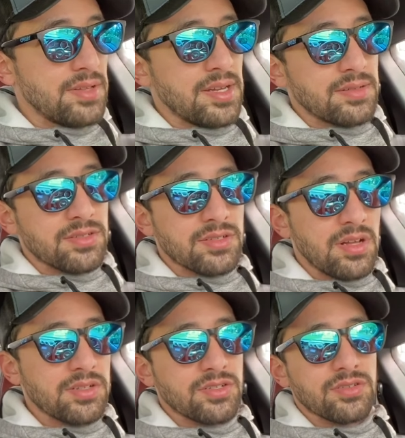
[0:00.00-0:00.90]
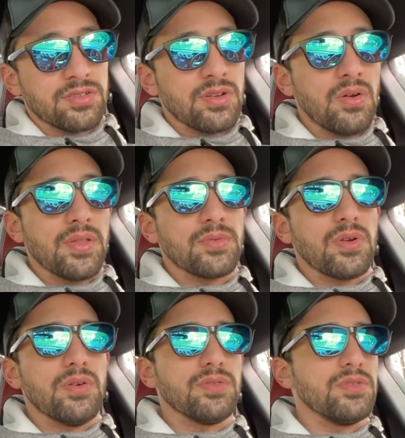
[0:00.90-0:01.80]
like slush or snow on the
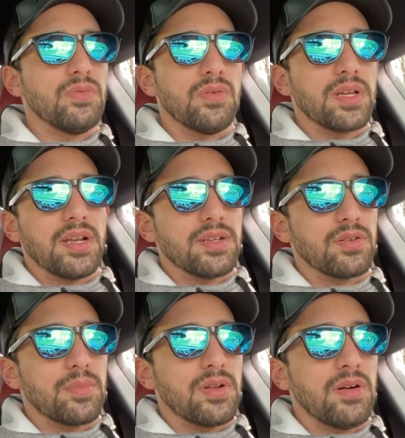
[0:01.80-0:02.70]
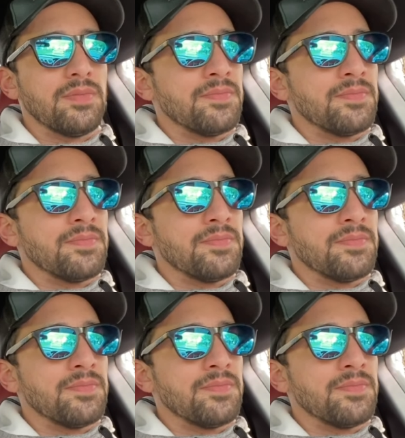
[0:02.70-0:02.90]
road. You won't get any grip at all.